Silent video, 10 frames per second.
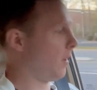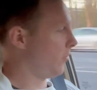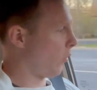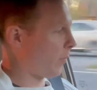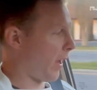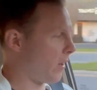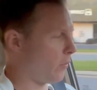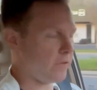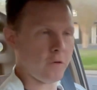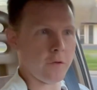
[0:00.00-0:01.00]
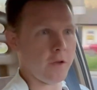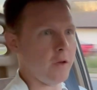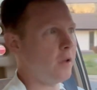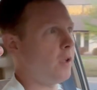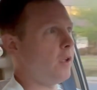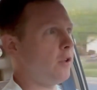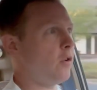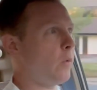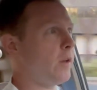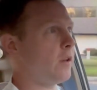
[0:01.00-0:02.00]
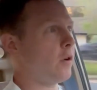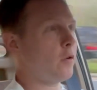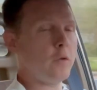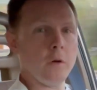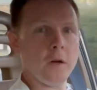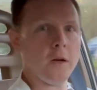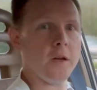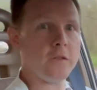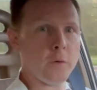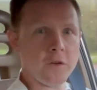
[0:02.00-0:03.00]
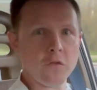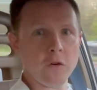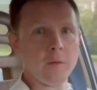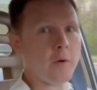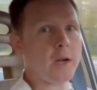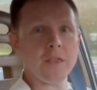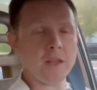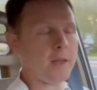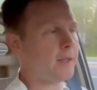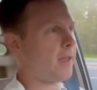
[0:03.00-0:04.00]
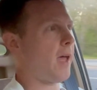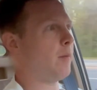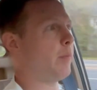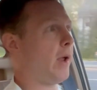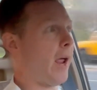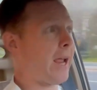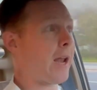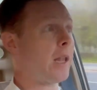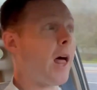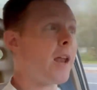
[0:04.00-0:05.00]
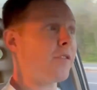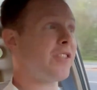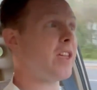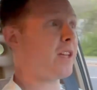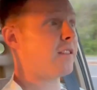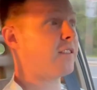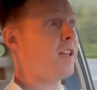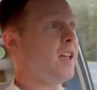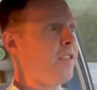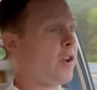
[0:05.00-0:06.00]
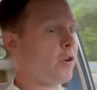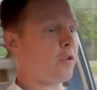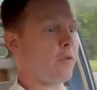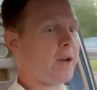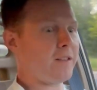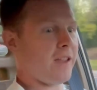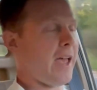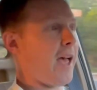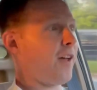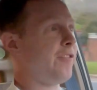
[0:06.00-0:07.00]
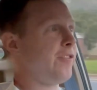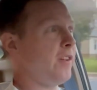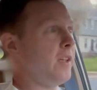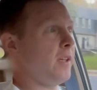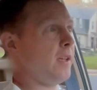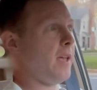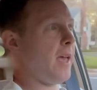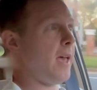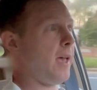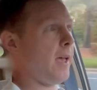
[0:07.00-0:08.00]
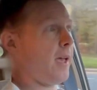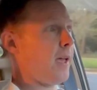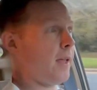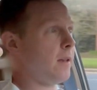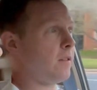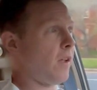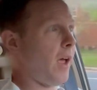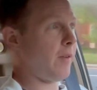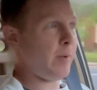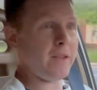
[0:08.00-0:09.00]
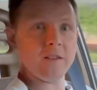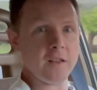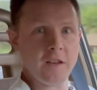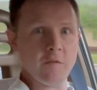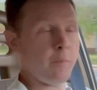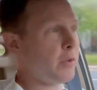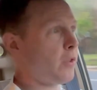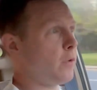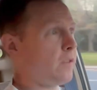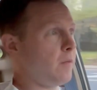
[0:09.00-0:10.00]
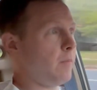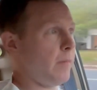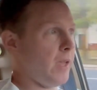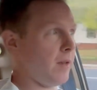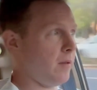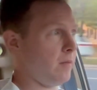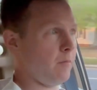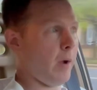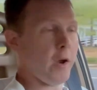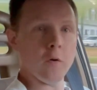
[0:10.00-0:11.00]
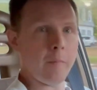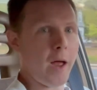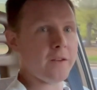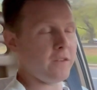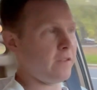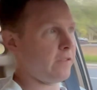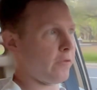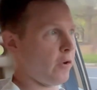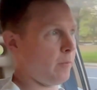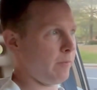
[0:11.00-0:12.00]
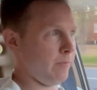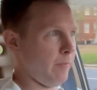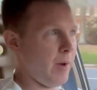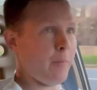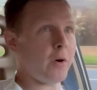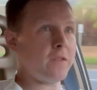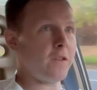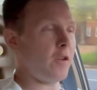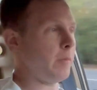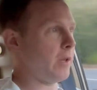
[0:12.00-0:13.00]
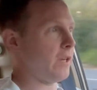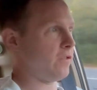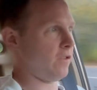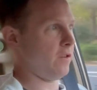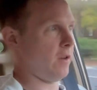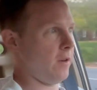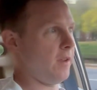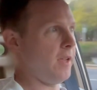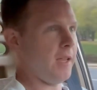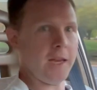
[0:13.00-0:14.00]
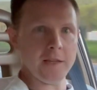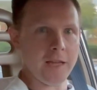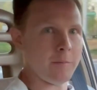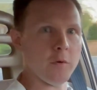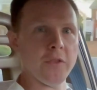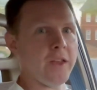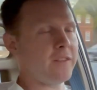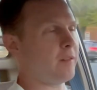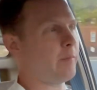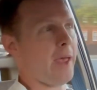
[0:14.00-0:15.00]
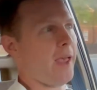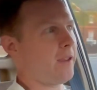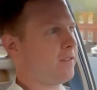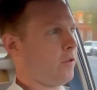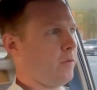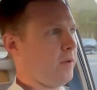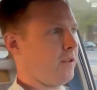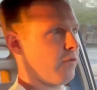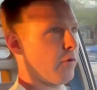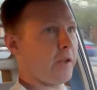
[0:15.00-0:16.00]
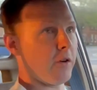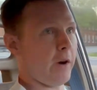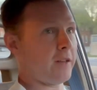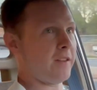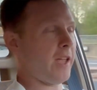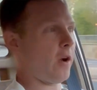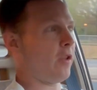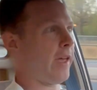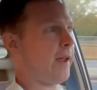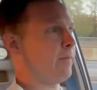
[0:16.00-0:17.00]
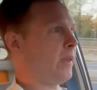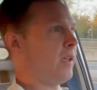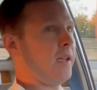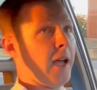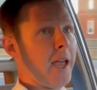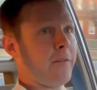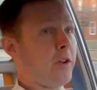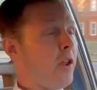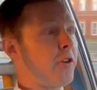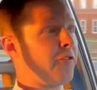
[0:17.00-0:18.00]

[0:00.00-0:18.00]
door panels or the window switch trim or anything like that, but I got a lot of things that are great to have, and I basically have put those in my own boxes for all my parts accumulation, and he labeled things in bags, so it's really great to get all that. I have another